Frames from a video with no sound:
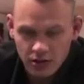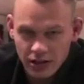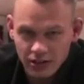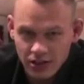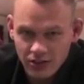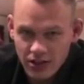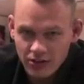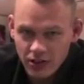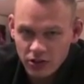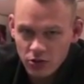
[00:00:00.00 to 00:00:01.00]
little
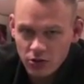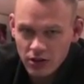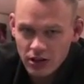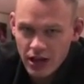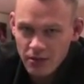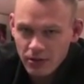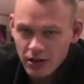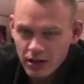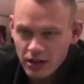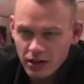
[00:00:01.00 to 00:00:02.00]
details I do in the game,
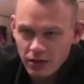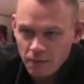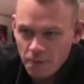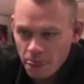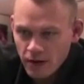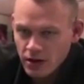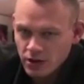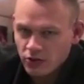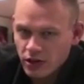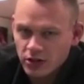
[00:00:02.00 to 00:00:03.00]
and then
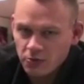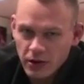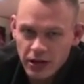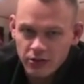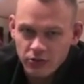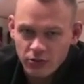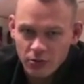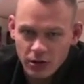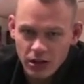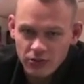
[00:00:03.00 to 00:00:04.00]
try to explain it to
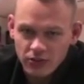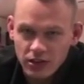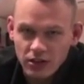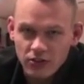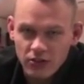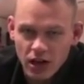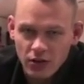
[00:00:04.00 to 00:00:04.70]
someone else and see